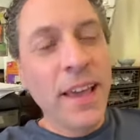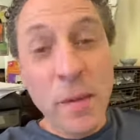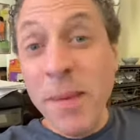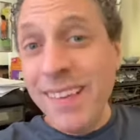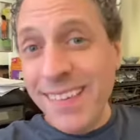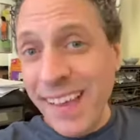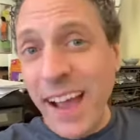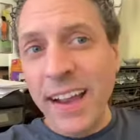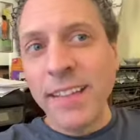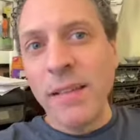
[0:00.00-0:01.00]
it could be a
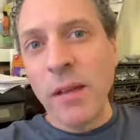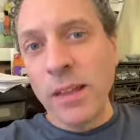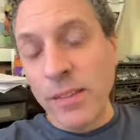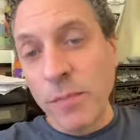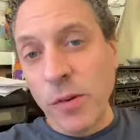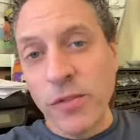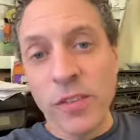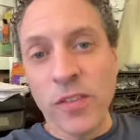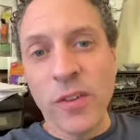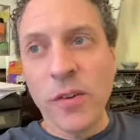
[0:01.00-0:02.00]
sign that, like, this
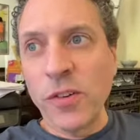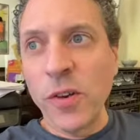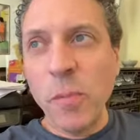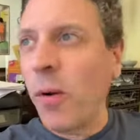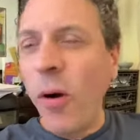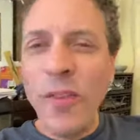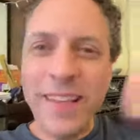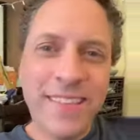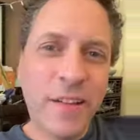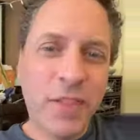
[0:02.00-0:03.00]
person doesn't know what you're doing, but all
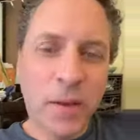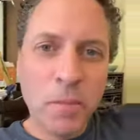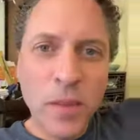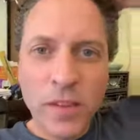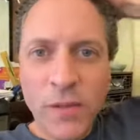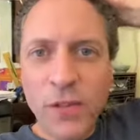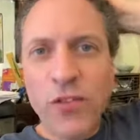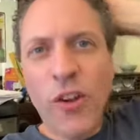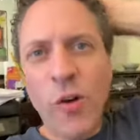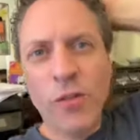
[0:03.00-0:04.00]
that stuff, like, different
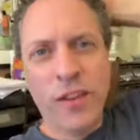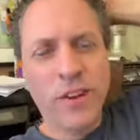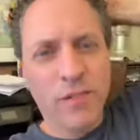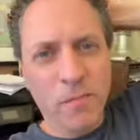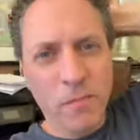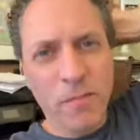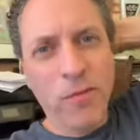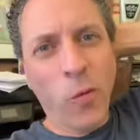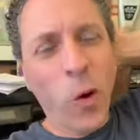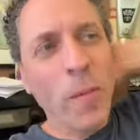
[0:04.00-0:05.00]
shows have different
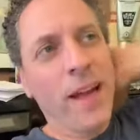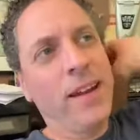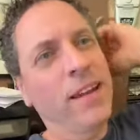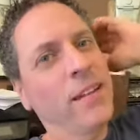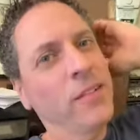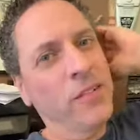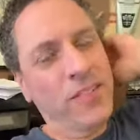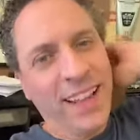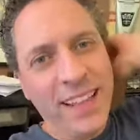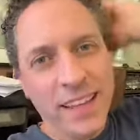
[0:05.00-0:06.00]
formatting, and they're
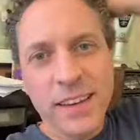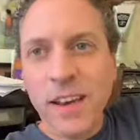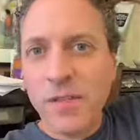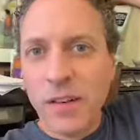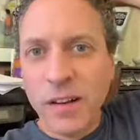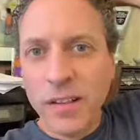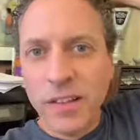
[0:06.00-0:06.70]
slightly different.